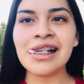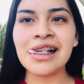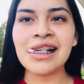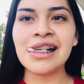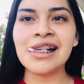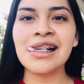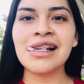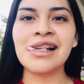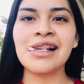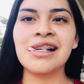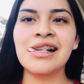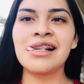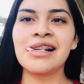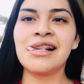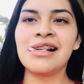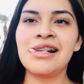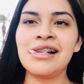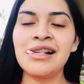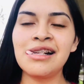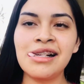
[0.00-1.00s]
okay,
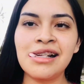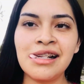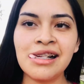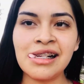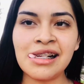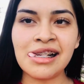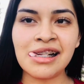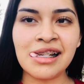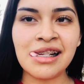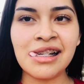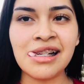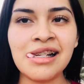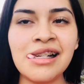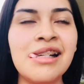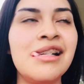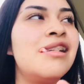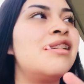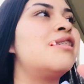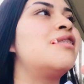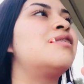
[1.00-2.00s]
huh?
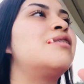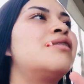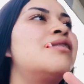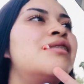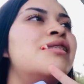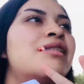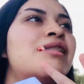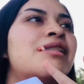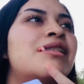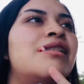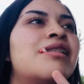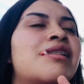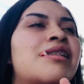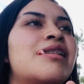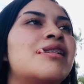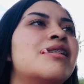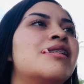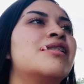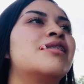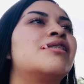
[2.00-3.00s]
Oh.
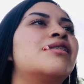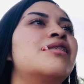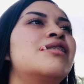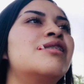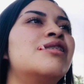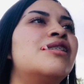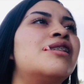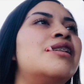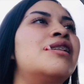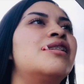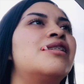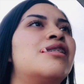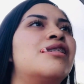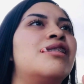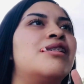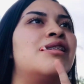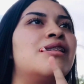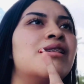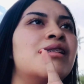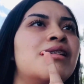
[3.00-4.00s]
Okay, so you have
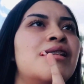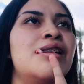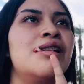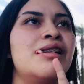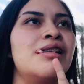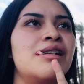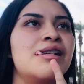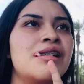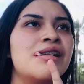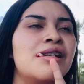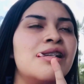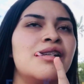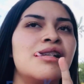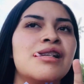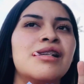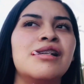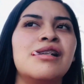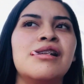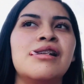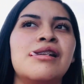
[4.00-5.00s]
sausage.
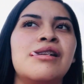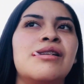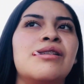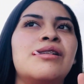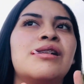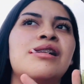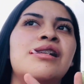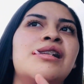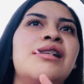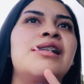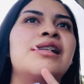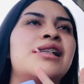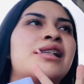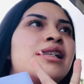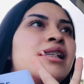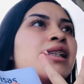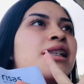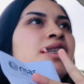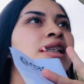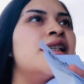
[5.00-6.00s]
What's that in
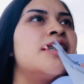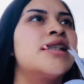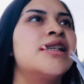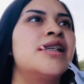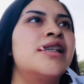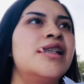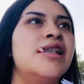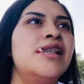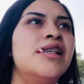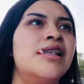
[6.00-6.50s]
the inside?